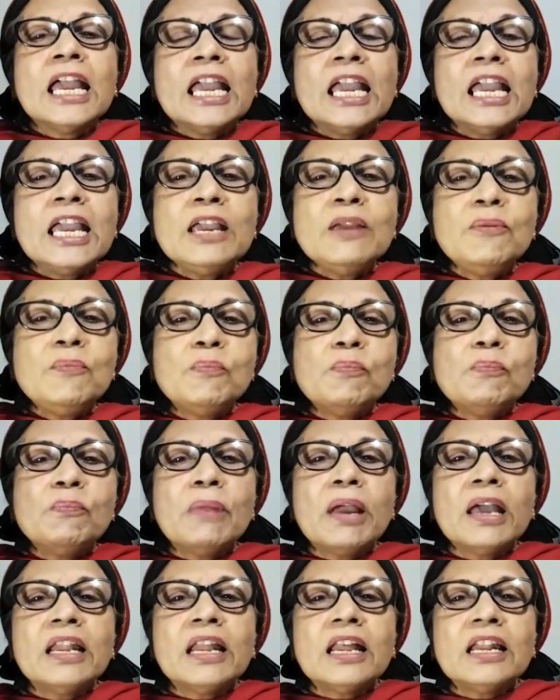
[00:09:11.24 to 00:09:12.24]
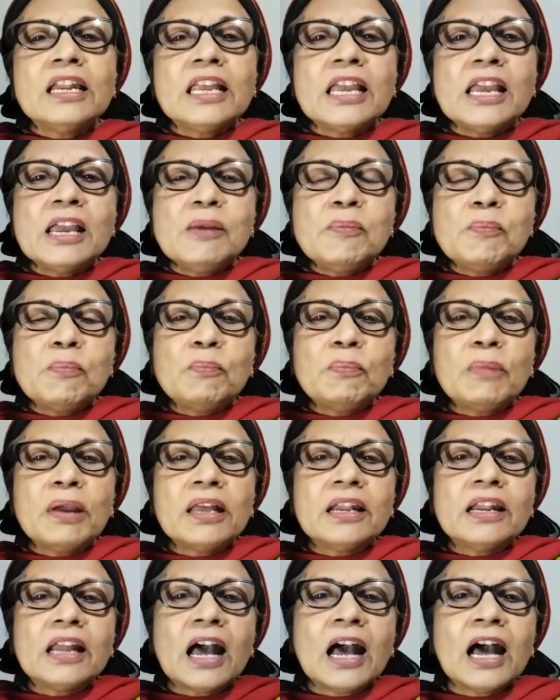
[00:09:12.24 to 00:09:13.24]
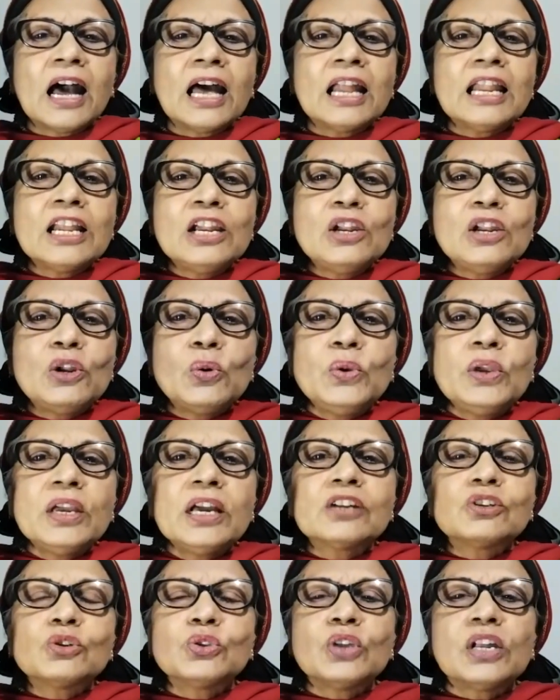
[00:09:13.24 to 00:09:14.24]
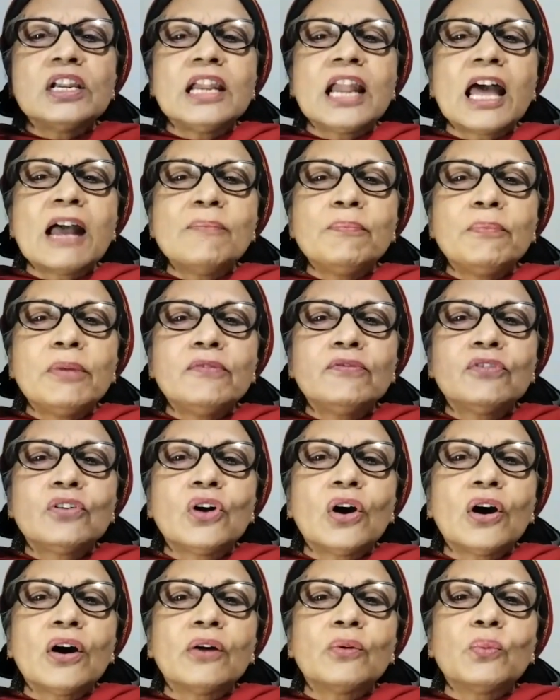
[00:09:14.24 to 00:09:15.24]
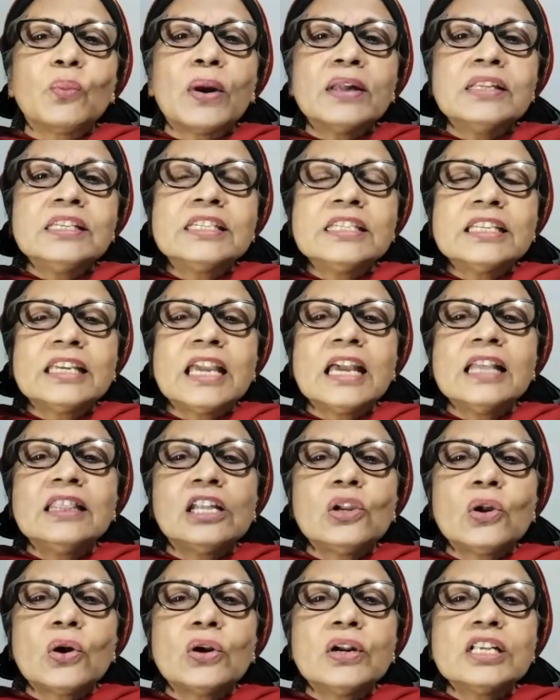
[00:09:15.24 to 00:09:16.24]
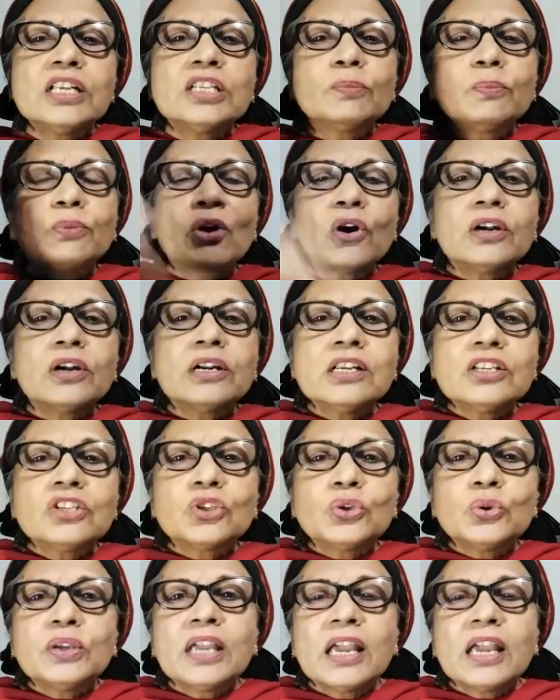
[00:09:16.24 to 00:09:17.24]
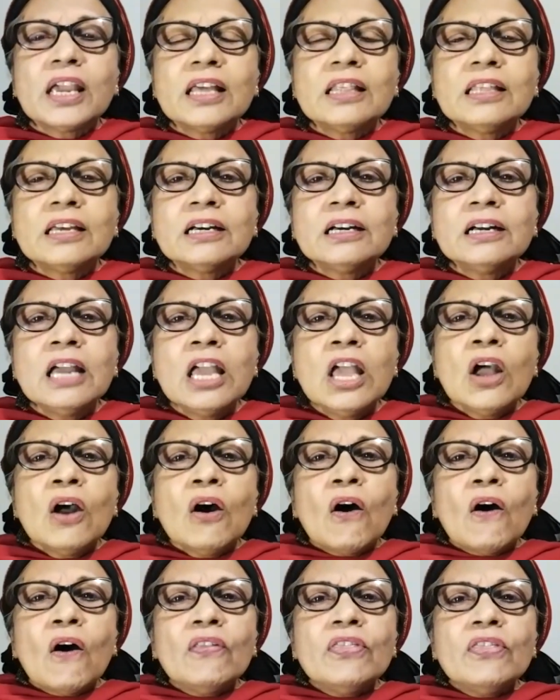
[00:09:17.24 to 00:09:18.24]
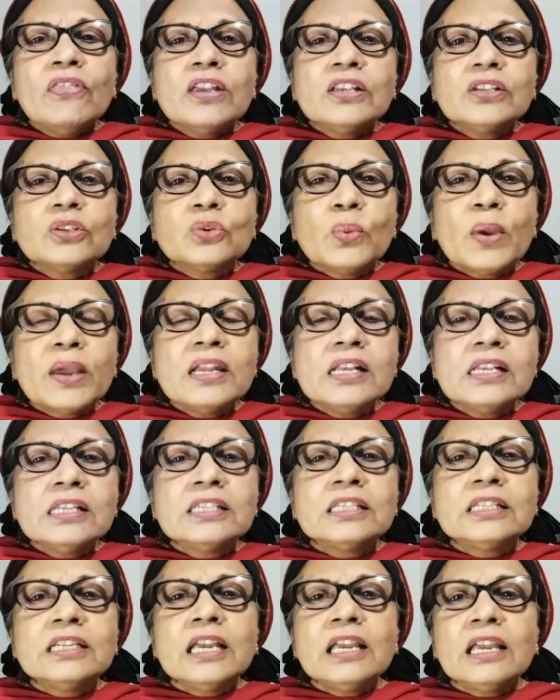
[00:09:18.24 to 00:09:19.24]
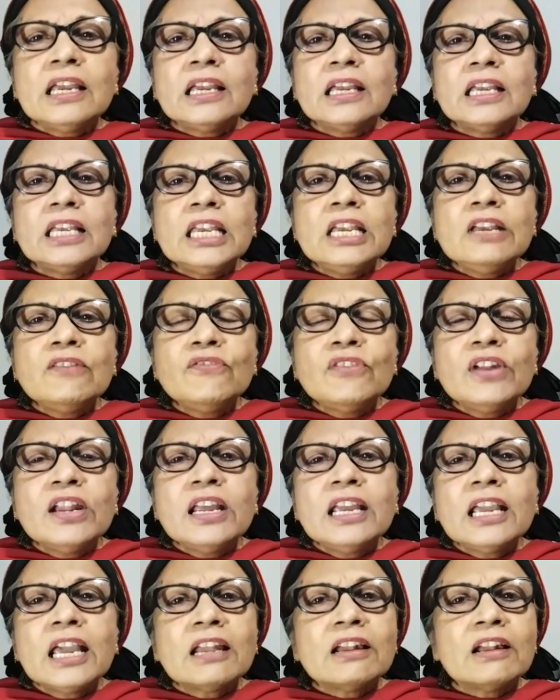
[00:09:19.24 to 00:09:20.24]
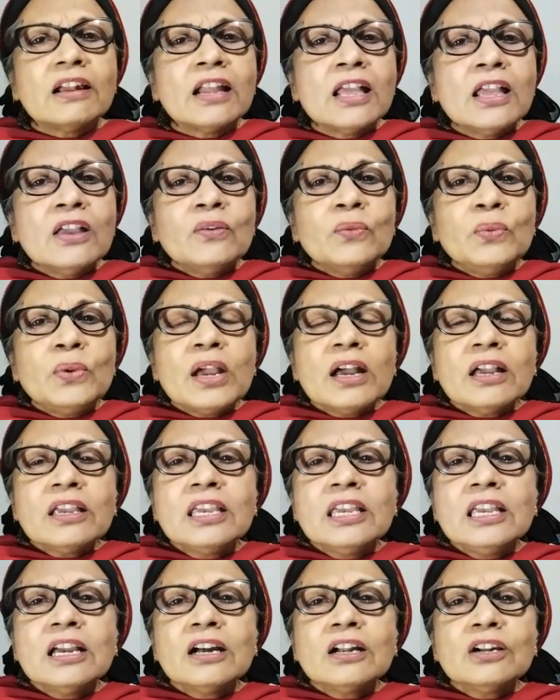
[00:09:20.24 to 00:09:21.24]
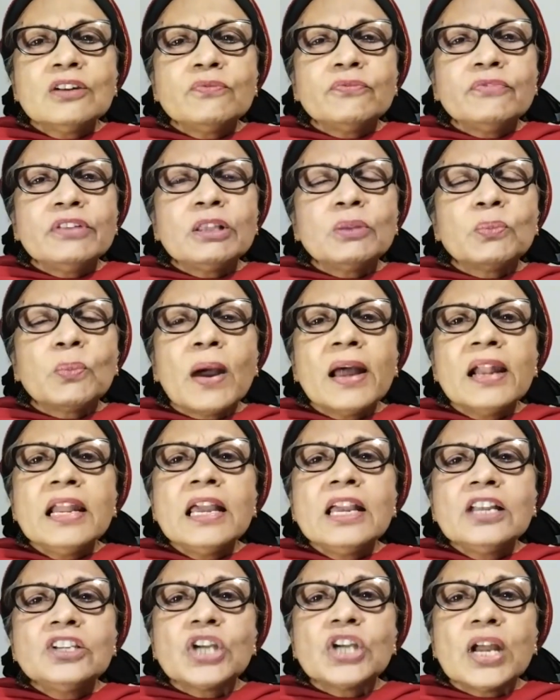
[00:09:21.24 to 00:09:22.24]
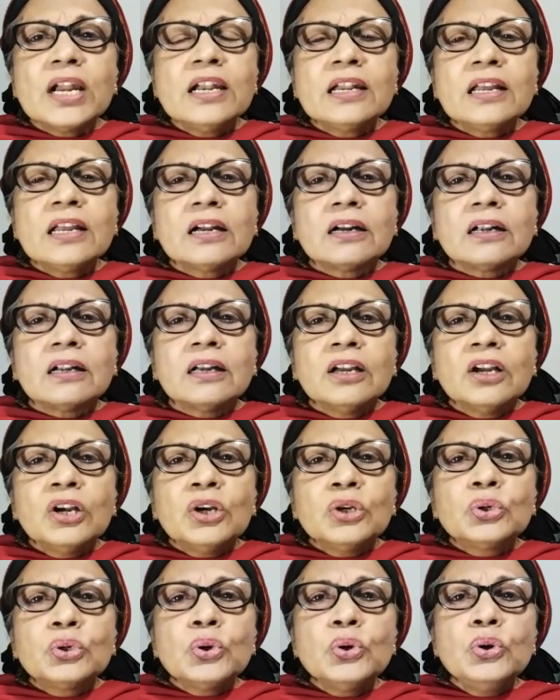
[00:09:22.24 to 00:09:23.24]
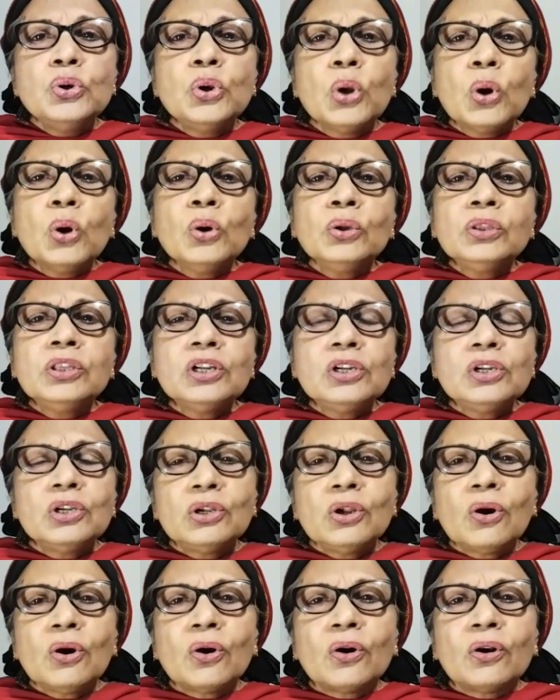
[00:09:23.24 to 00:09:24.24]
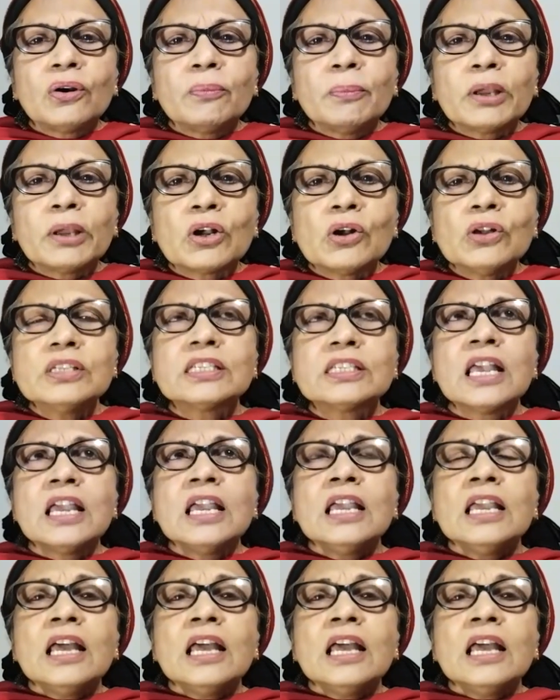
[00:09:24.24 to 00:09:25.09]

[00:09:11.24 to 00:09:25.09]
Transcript: Amen and amen. Hallelujah to the Lamb of God. Once again, the Lord has brought us together on this Wednesday evening, and we are here with one agenda, to know the Lord, because